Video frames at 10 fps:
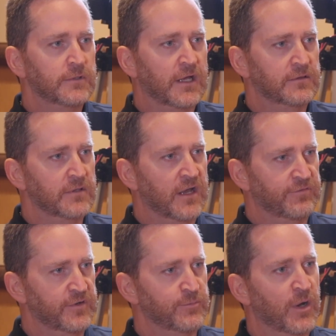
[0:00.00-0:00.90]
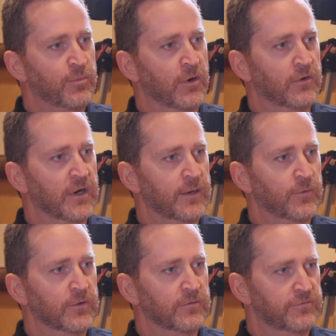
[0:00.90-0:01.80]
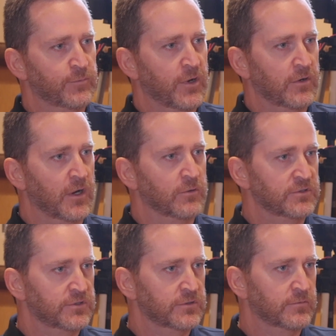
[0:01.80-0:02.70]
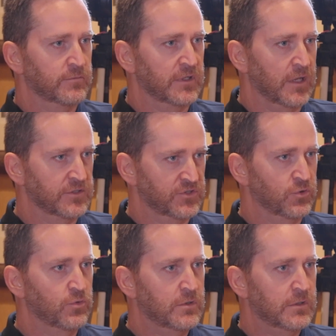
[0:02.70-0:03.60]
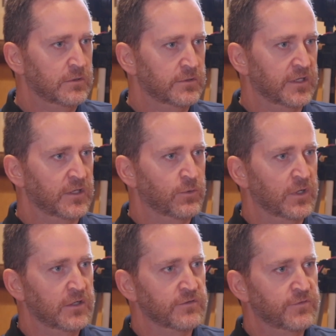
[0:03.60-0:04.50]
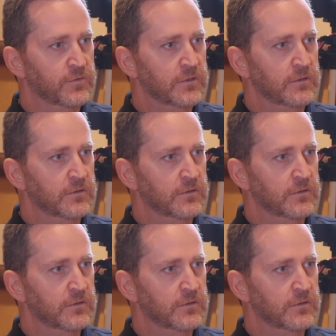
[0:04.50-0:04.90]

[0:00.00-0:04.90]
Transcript: not a football program or a football coach, but a school you were looking for?